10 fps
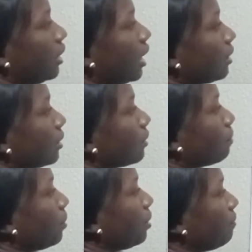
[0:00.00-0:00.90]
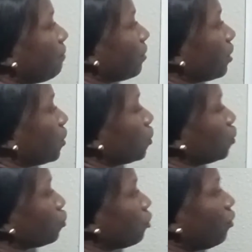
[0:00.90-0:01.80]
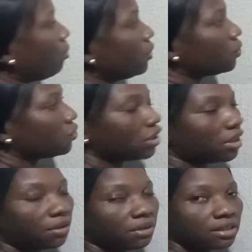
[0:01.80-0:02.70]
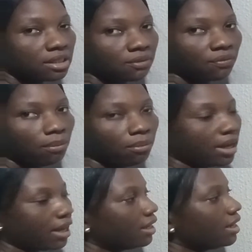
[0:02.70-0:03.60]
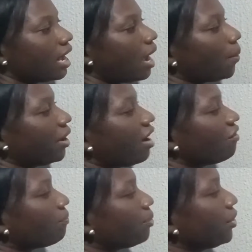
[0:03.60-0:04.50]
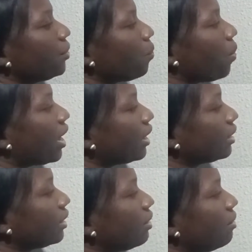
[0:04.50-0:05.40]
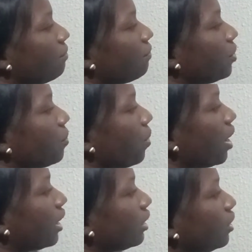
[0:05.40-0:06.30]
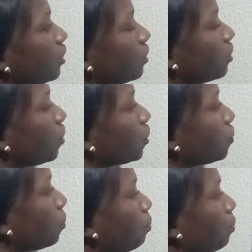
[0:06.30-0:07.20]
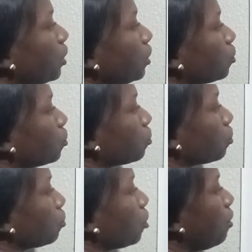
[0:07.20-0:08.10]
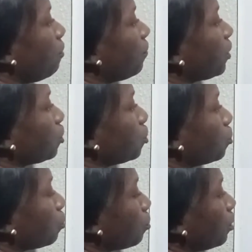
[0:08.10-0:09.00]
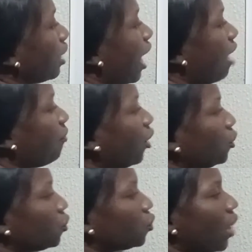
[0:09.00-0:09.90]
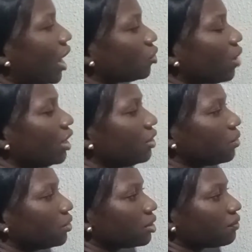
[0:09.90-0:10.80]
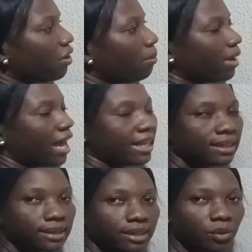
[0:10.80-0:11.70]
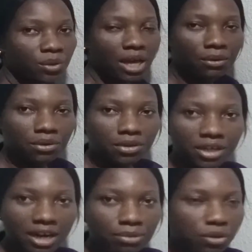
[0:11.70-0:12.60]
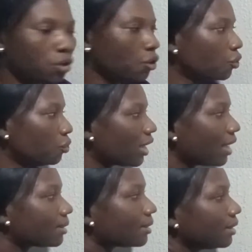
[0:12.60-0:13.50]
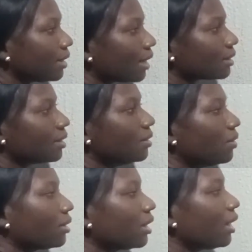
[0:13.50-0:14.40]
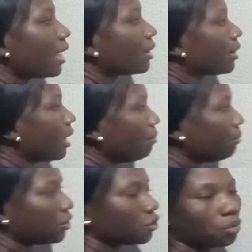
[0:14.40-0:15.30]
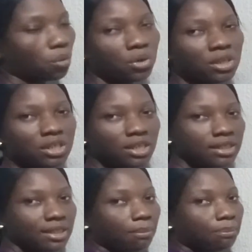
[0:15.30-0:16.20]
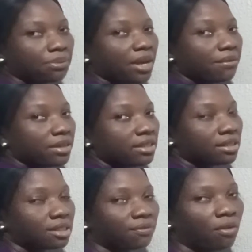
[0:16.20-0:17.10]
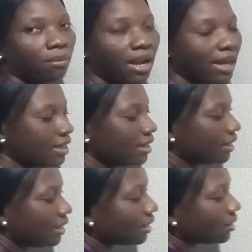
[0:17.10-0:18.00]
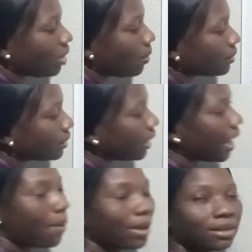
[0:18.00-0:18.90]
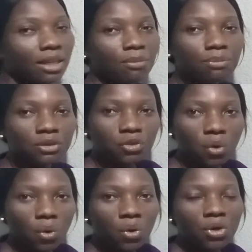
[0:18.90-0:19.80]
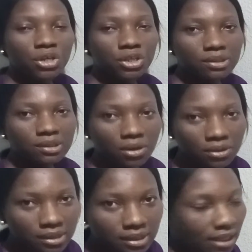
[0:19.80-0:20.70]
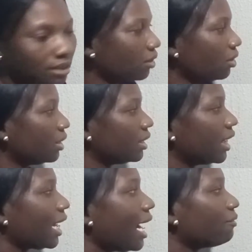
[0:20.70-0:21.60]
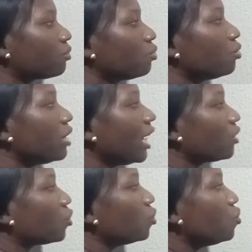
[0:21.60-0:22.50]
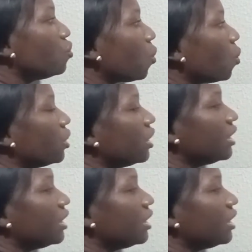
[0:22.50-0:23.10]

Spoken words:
That is PV. So for me to generate this formula, I will have P1 V1 is equals to P2 V2. And for you to actually know this formula easily without you cramming, you can see that nothing like temperature is appearing in this formula. That is why we say our temperature is constant. Then I have to let you know